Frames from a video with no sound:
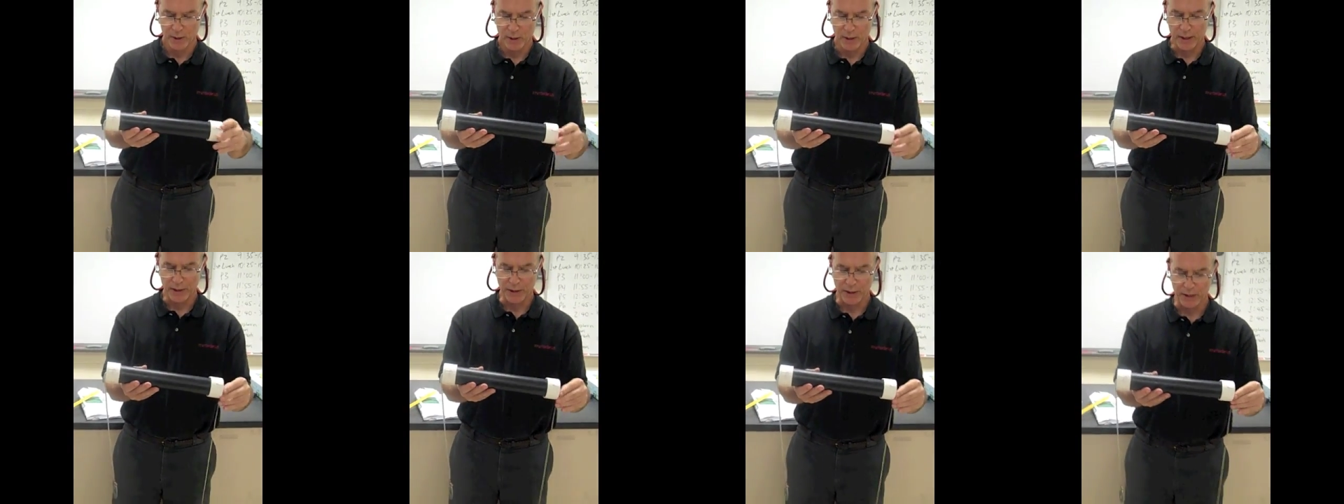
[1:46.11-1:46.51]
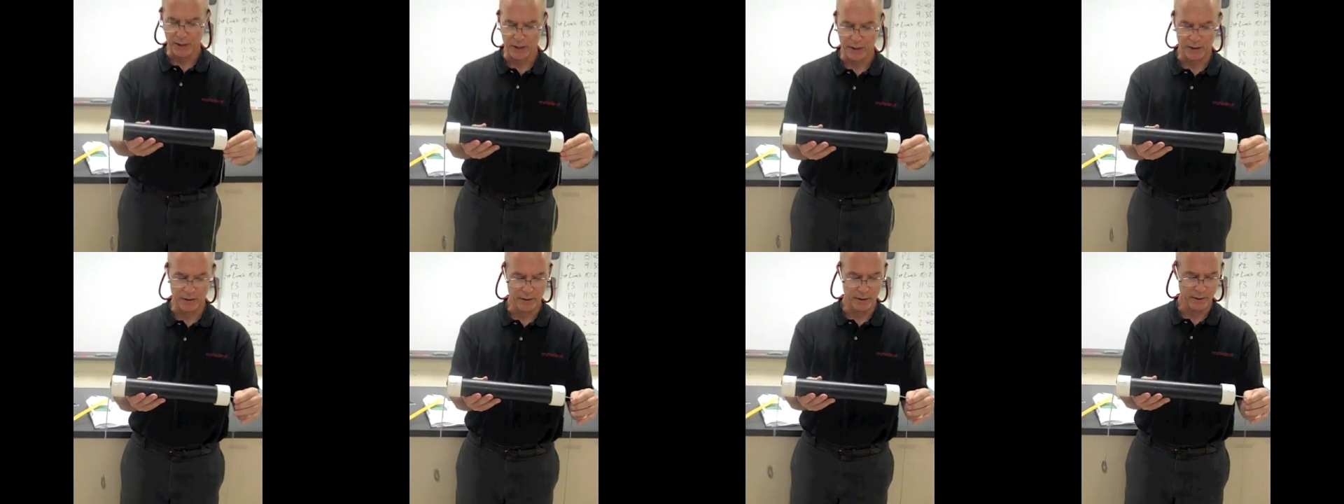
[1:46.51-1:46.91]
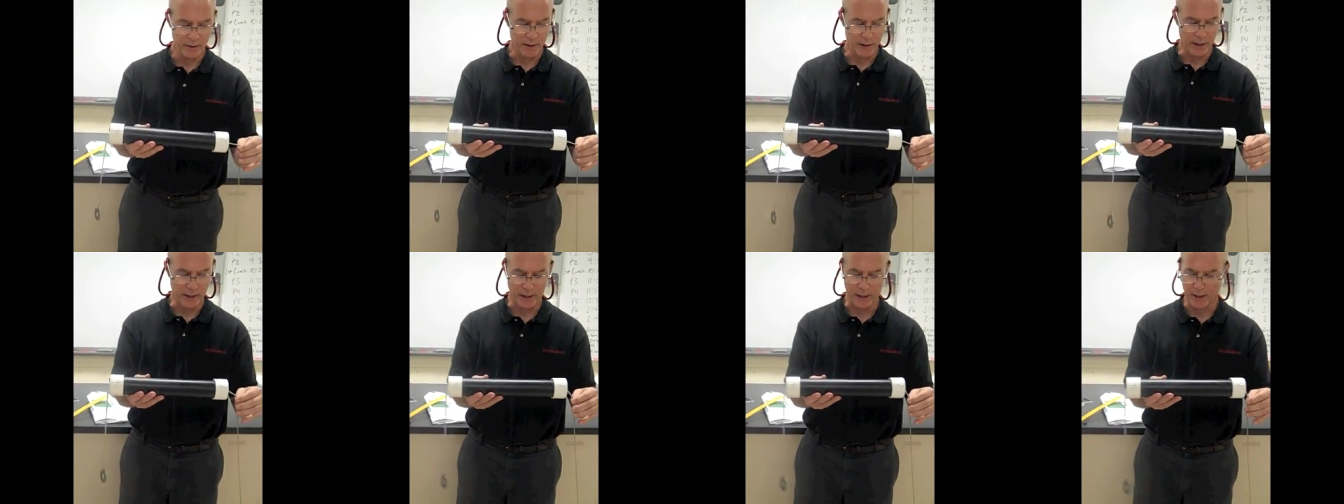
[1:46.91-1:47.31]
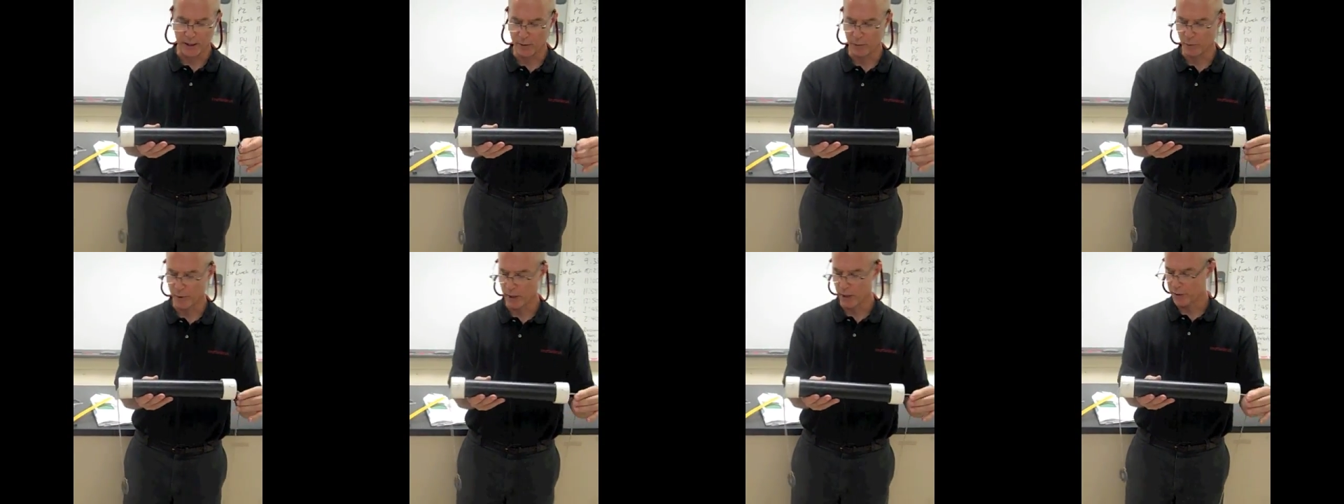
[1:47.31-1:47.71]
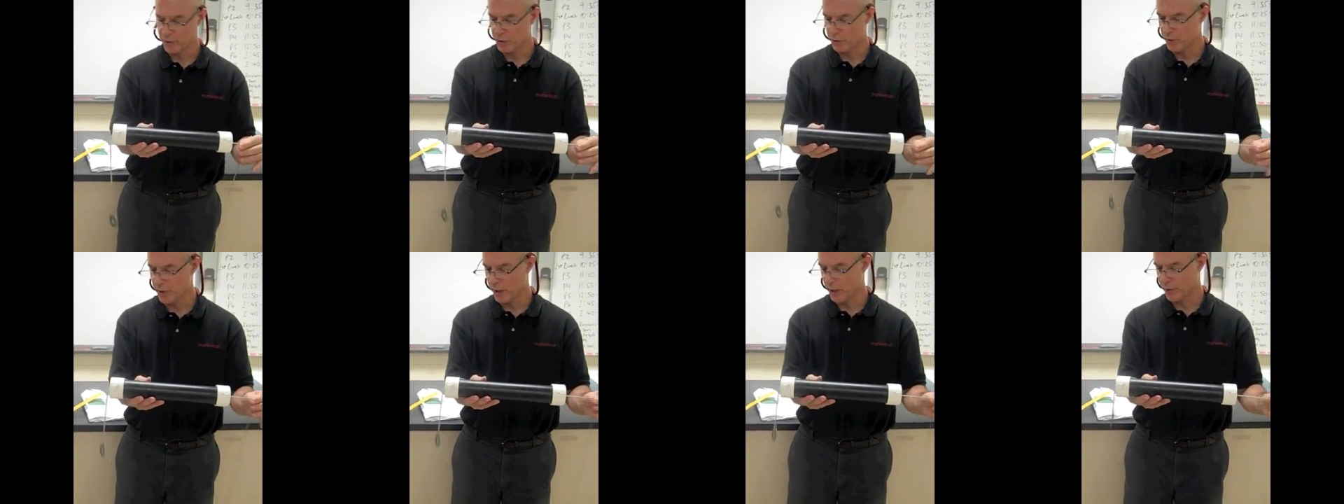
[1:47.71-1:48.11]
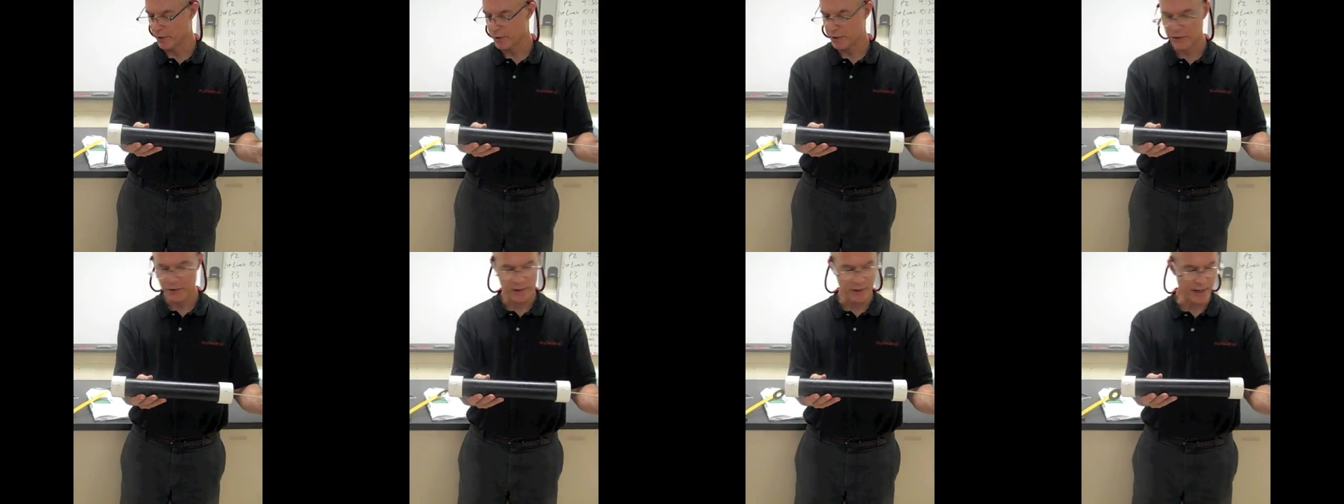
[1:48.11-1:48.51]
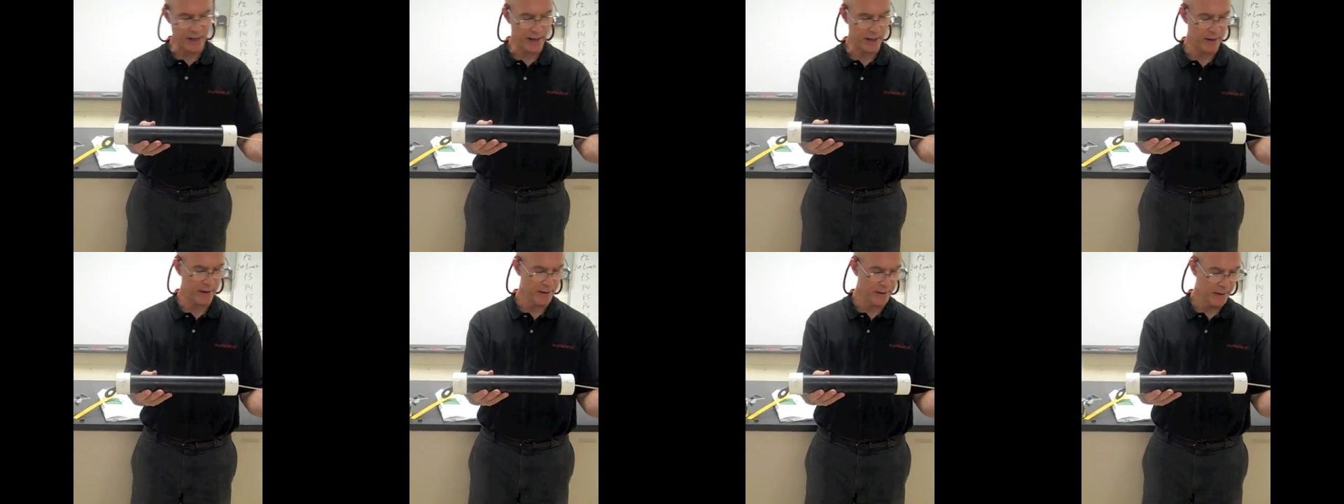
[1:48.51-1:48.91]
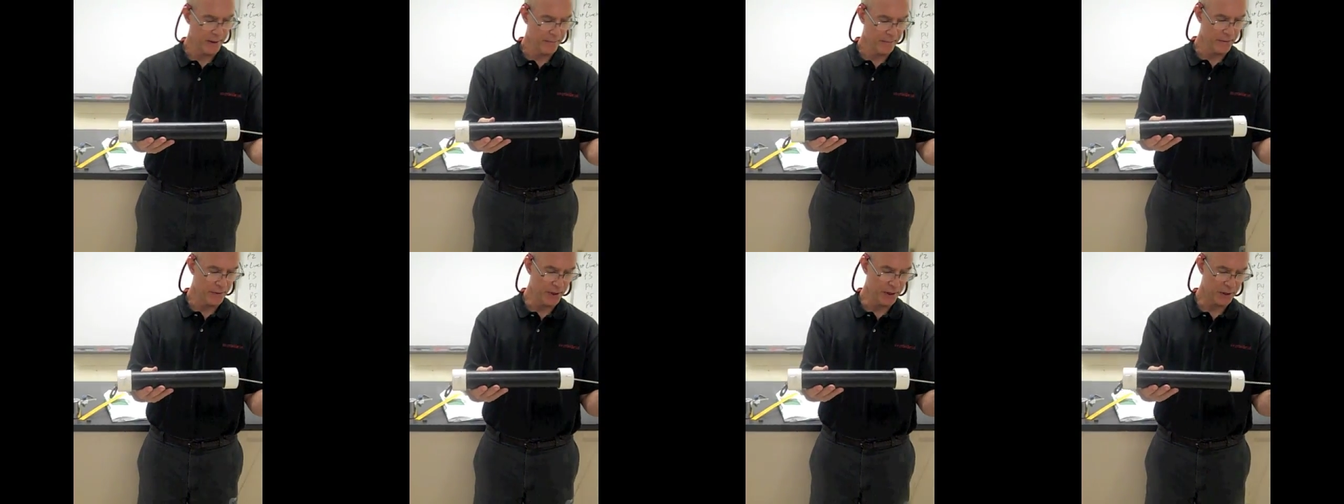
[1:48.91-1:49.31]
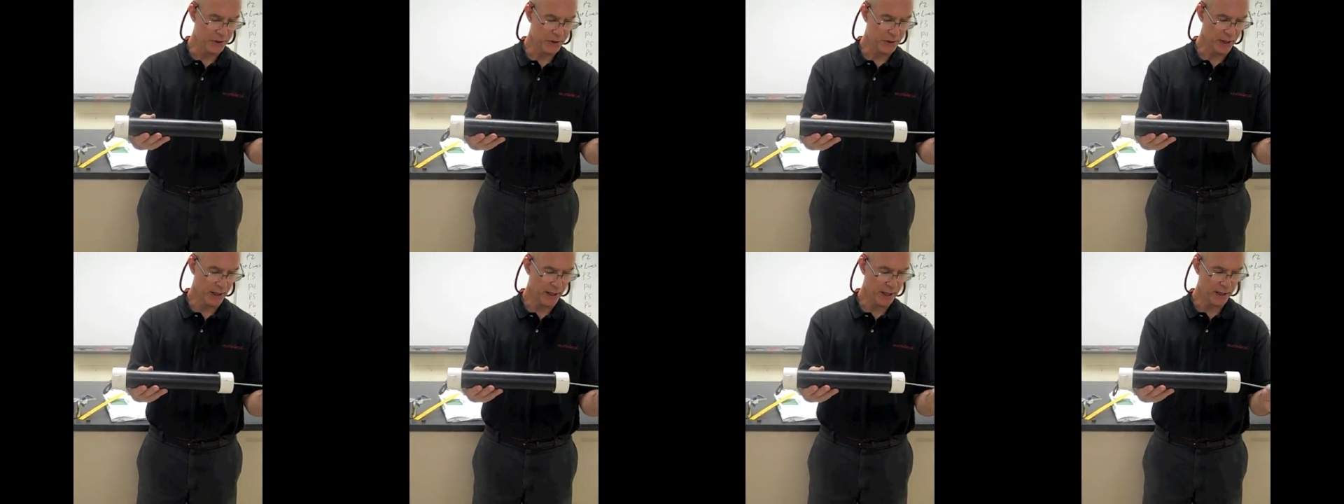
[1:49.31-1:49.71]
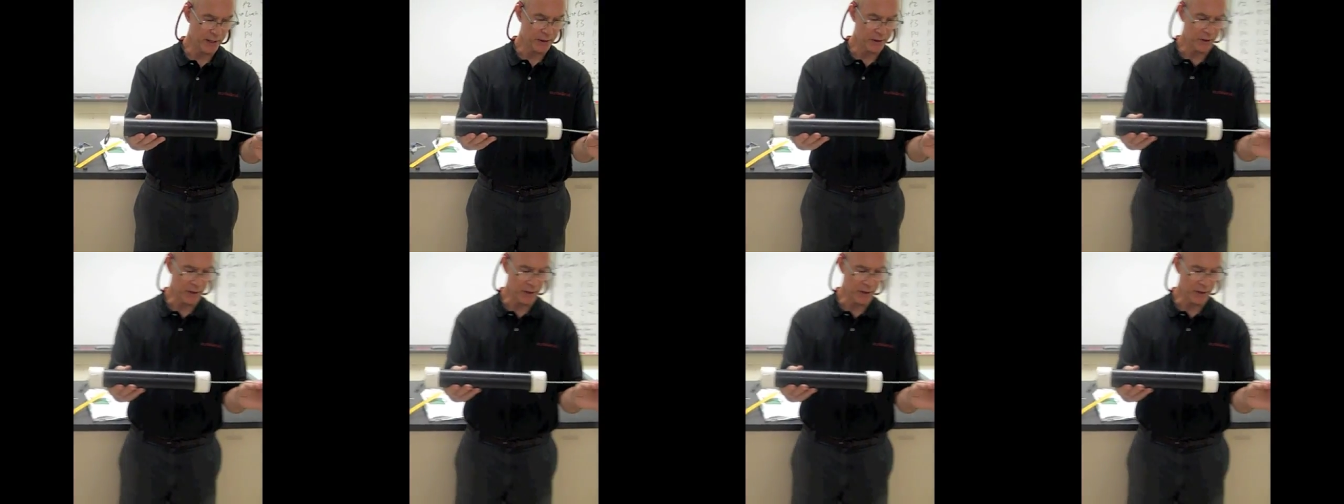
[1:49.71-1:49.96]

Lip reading: And then we also notice that this side is